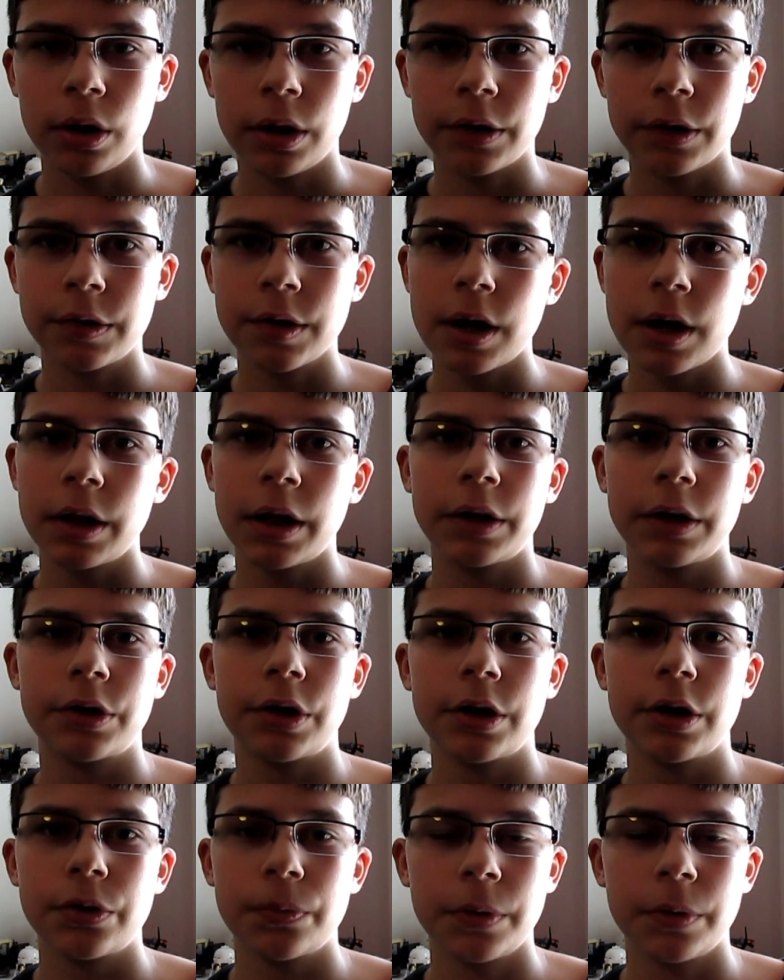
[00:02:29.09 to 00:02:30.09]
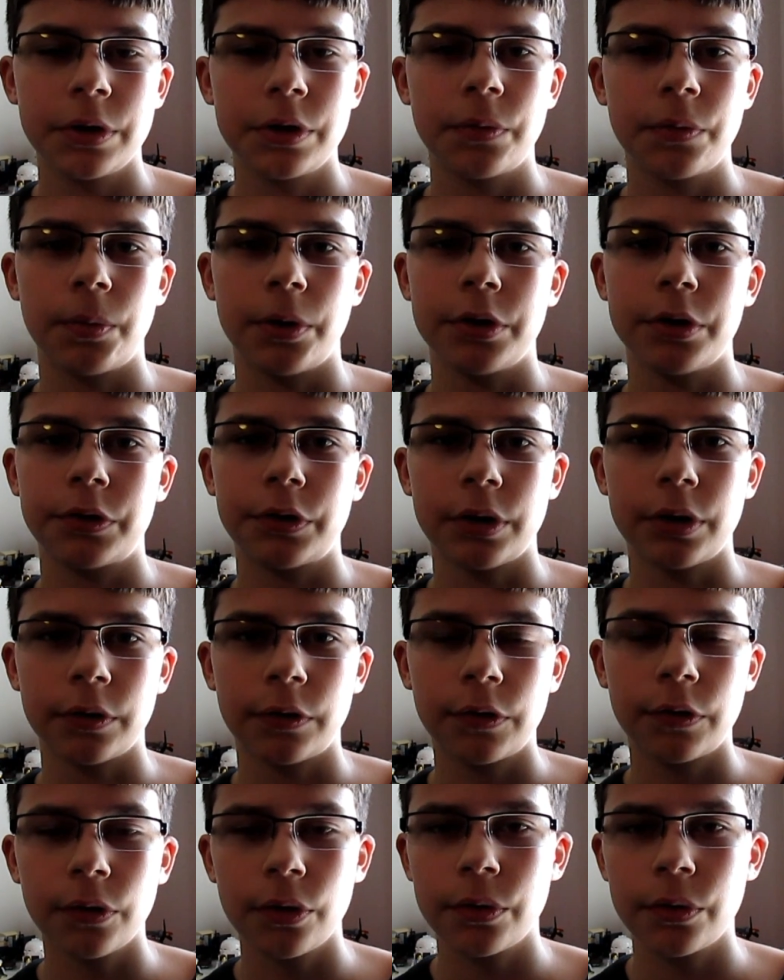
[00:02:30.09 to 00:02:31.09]
It's not like TouchWiz where it's going to
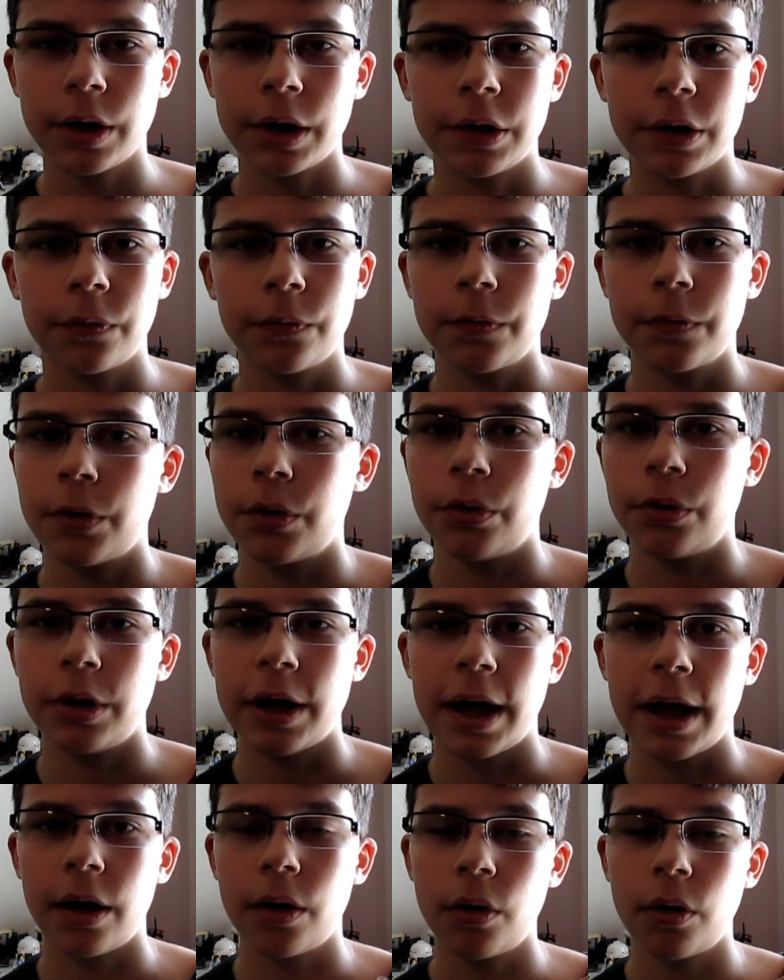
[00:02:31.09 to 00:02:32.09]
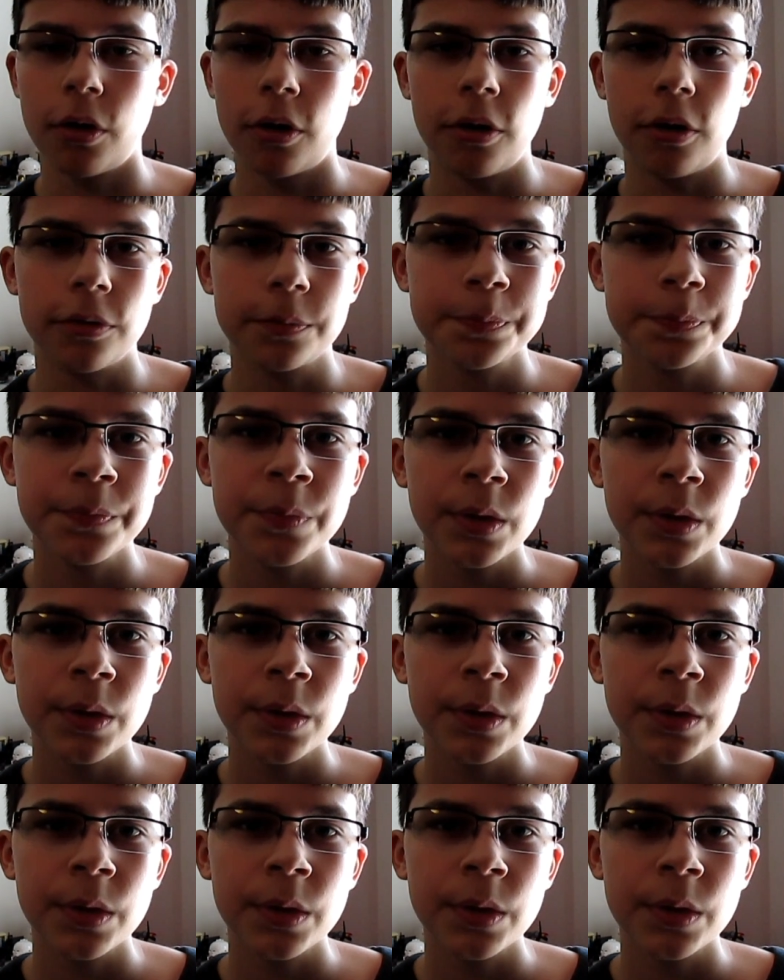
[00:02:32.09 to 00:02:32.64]
slow down your phone at all.